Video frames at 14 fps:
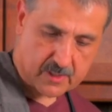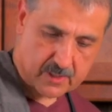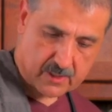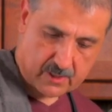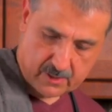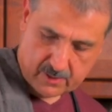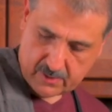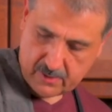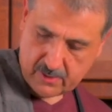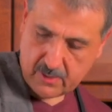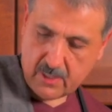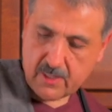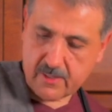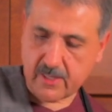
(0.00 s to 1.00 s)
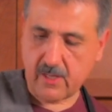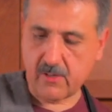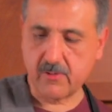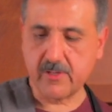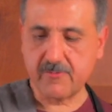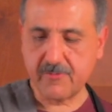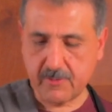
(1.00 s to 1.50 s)
Okay.
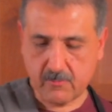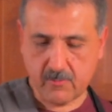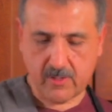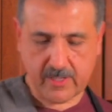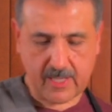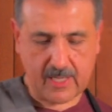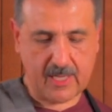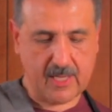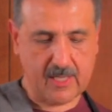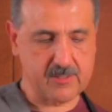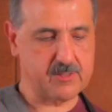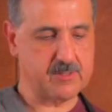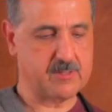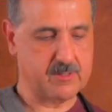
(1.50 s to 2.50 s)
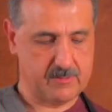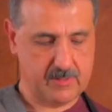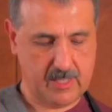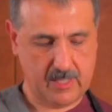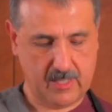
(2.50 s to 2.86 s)
Now, if you want to add your